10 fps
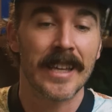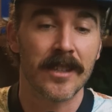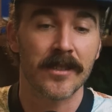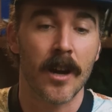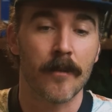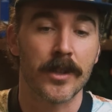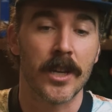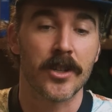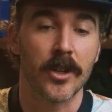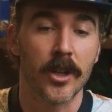like this
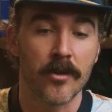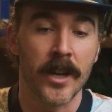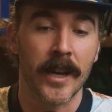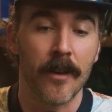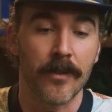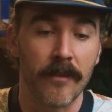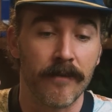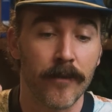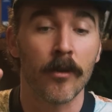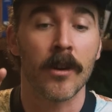conversation, go check out the
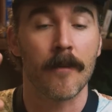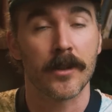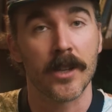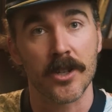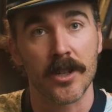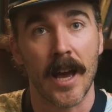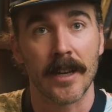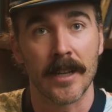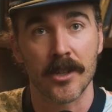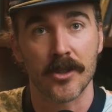full conversation at his